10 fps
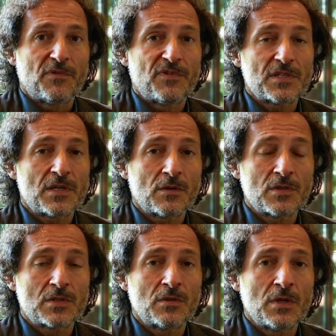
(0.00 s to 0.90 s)
Professor
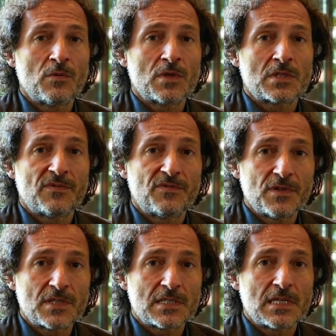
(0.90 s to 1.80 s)
Agostoni was the
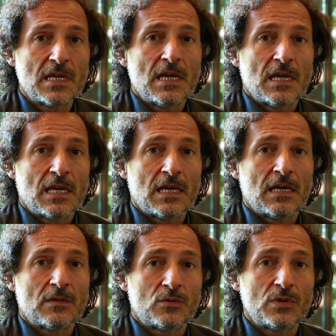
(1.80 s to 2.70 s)
first
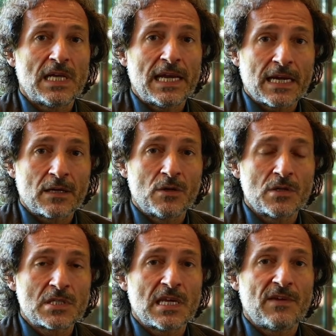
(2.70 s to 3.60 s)
to
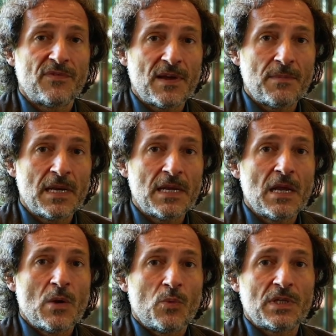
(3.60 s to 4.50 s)
diagnose a family
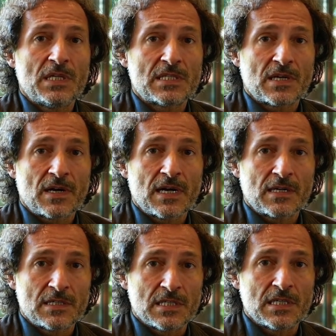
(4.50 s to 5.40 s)
with this rare
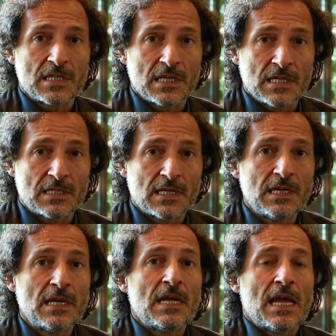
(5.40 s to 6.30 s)
disease in Italy,
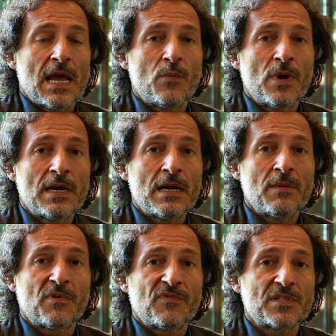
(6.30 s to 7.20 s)
and when
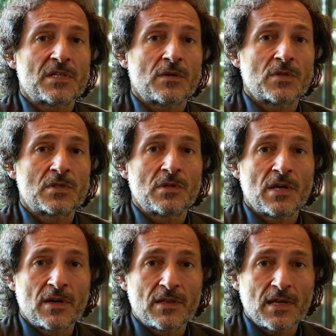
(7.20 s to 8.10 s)
Professor
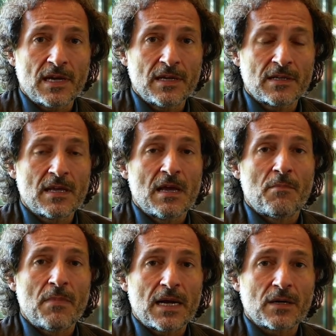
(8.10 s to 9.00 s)
Agostoni retired,
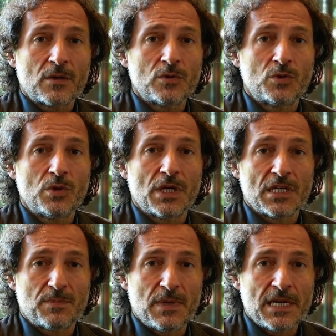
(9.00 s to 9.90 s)
Marco took
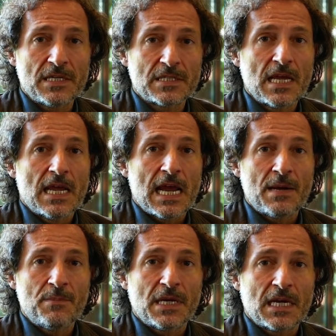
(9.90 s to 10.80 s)
his place
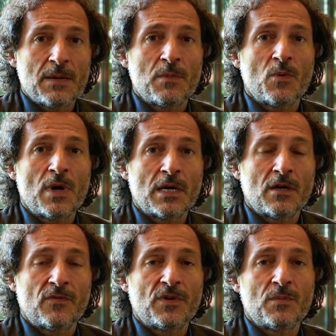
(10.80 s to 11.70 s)
and became one
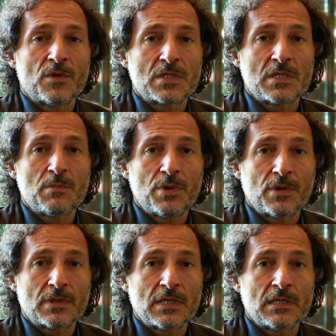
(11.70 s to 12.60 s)
of the most
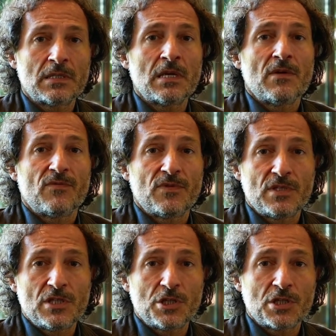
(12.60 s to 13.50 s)
important
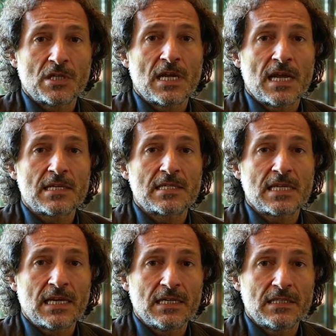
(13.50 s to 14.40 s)
physicians and
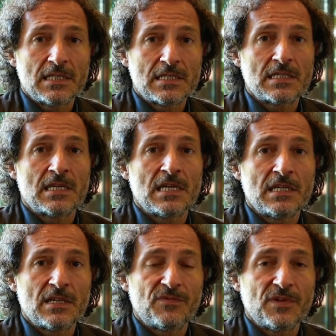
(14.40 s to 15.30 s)
scientists
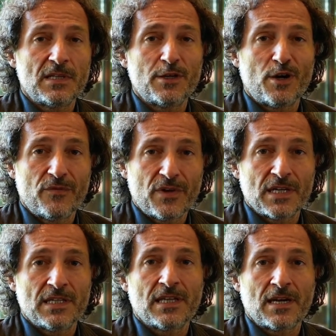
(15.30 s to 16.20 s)
in the field of
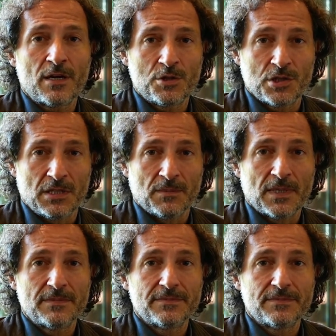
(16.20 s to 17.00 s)
hereditary angioedema.